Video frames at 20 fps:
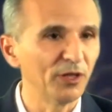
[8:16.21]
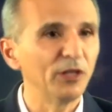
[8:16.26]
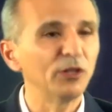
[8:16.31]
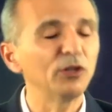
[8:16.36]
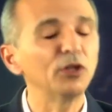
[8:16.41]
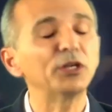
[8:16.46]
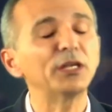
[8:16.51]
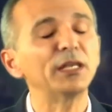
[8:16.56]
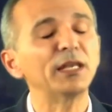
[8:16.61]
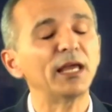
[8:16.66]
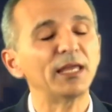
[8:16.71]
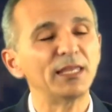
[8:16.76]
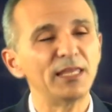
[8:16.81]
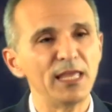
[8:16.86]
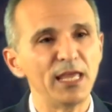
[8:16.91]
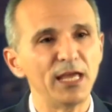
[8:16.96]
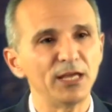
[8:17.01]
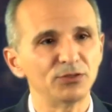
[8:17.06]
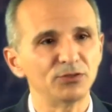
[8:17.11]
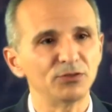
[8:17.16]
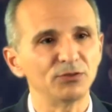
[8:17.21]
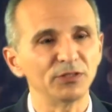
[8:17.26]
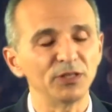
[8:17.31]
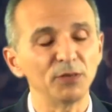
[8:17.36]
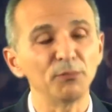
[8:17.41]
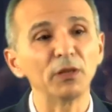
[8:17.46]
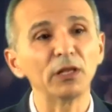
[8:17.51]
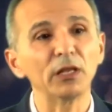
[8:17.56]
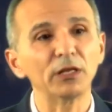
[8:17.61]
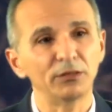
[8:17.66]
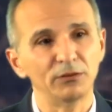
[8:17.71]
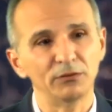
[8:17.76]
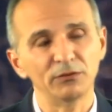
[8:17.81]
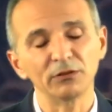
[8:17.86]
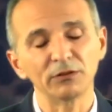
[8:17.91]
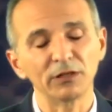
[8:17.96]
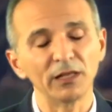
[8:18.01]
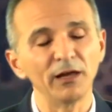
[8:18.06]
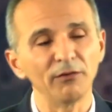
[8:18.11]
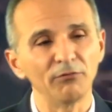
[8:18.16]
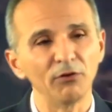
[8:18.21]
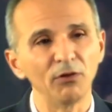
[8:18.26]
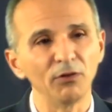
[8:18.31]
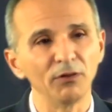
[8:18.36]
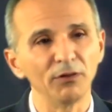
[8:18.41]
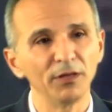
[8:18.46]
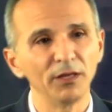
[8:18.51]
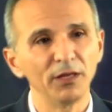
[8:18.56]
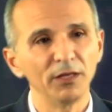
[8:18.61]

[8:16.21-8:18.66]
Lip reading: looking at cancer at the molecular level,